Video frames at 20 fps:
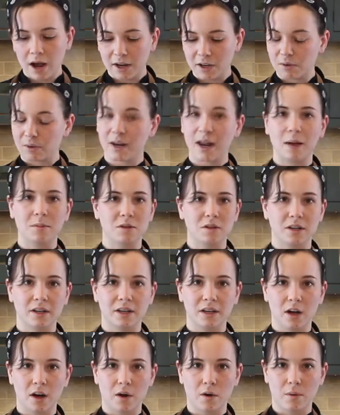you can
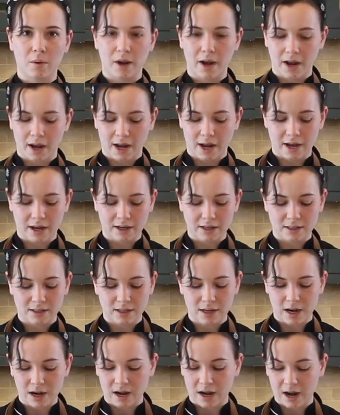absolutely go and
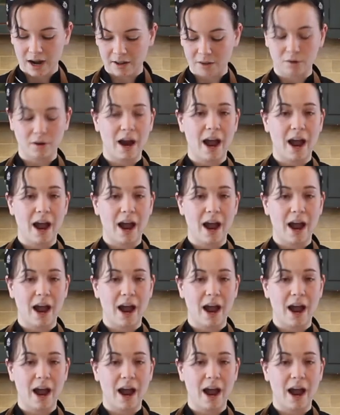either